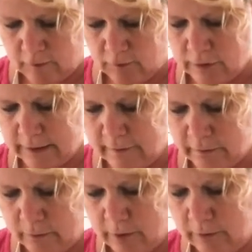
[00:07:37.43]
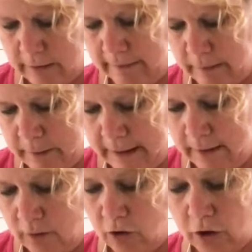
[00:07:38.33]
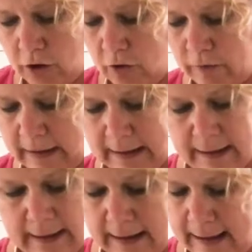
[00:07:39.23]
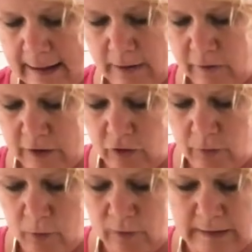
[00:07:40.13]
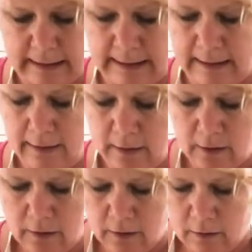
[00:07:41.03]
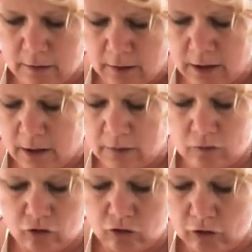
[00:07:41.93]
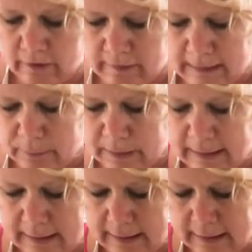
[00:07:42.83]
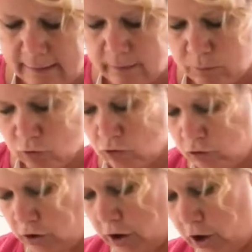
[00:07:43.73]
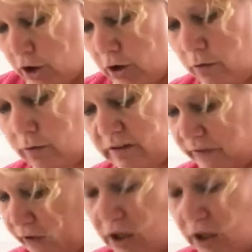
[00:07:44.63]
Ready for my recipe. You can use any vegetables in here. Sugar snap peas, mange tout, different